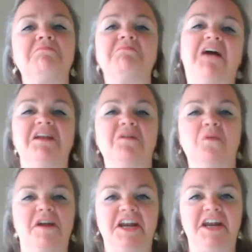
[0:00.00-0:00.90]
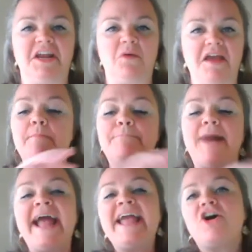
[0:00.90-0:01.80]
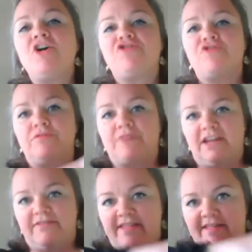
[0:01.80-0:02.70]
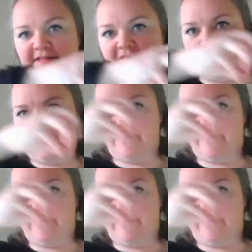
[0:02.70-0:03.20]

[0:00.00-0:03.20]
I didn't want it anyway." My cultural relevance